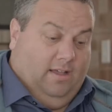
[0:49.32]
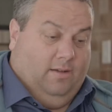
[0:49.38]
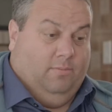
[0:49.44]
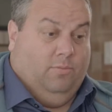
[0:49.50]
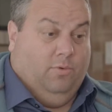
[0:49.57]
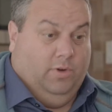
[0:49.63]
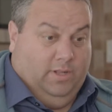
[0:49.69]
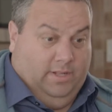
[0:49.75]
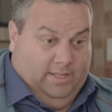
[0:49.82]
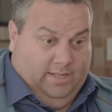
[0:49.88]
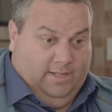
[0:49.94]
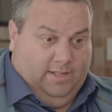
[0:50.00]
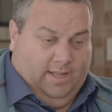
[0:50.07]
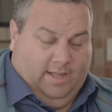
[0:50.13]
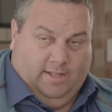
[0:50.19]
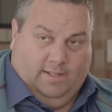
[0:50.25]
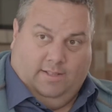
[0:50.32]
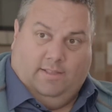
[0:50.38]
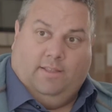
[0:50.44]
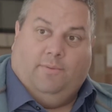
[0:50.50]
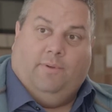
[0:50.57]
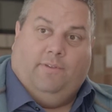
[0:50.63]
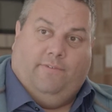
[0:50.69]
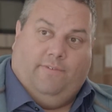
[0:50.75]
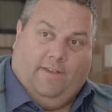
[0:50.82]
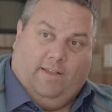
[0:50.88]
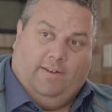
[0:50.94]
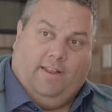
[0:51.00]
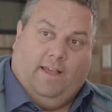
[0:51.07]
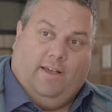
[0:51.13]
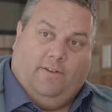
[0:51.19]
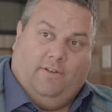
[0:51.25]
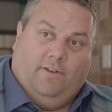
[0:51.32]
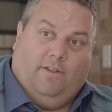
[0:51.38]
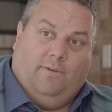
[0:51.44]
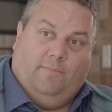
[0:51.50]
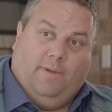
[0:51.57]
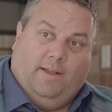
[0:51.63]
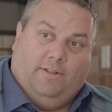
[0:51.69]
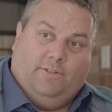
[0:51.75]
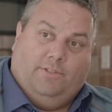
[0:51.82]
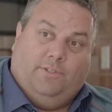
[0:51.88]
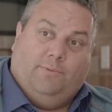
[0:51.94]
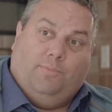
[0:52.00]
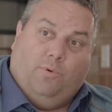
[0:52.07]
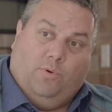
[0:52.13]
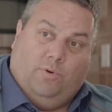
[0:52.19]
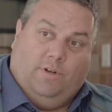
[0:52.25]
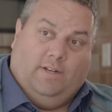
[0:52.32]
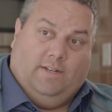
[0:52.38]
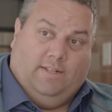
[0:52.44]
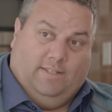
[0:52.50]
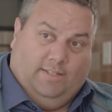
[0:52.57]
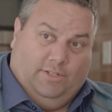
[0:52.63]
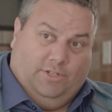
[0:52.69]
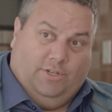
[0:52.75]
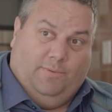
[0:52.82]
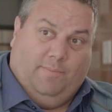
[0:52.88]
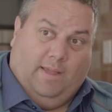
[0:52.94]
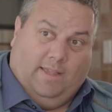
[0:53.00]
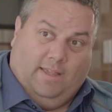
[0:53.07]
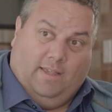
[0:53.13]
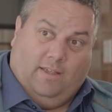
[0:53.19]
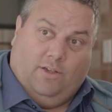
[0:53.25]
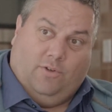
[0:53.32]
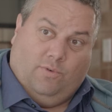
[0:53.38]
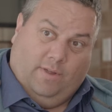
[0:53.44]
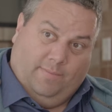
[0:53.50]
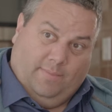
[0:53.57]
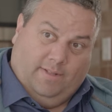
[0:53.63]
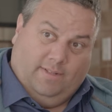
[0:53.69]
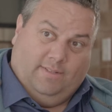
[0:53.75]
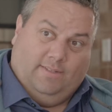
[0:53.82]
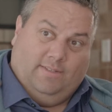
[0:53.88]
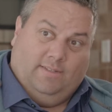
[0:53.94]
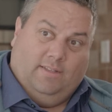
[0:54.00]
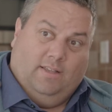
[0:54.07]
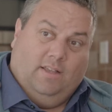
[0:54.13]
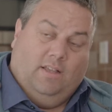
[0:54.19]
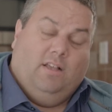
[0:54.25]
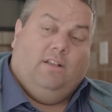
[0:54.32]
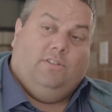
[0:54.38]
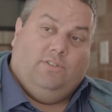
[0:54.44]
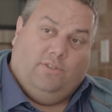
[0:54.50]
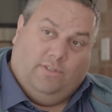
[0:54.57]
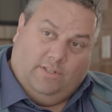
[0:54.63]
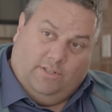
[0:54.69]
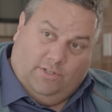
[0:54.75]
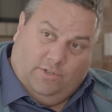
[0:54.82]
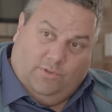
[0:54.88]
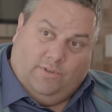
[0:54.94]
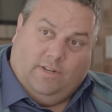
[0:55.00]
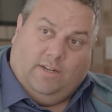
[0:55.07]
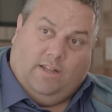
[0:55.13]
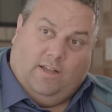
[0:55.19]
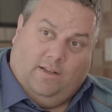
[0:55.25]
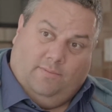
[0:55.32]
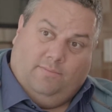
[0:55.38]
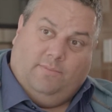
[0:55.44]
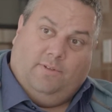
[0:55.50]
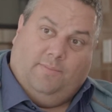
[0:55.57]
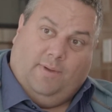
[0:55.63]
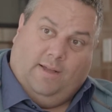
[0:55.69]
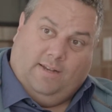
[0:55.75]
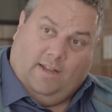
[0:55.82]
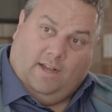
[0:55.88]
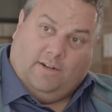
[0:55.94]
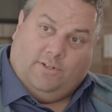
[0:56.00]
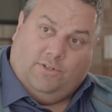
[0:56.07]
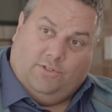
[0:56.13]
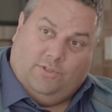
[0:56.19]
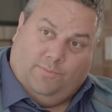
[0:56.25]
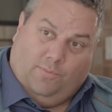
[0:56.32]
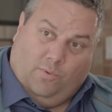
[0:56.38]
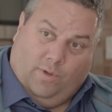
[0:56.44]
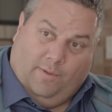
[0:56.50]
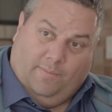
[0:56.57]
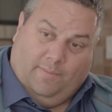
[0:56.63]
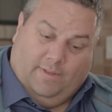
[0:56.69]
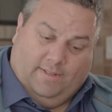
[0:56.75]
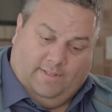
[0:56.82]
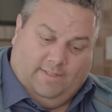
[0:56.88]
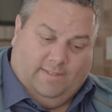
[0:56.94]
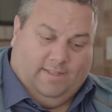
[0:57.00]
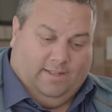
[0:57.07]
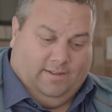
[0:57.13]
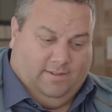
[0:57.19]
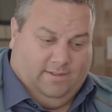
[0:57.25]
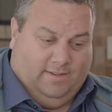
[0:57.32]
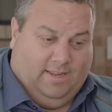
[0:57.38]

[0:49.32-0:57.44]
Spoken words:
I'm really glad that we found out about supported decision-making agreements so that you can come to my doctor's appointments and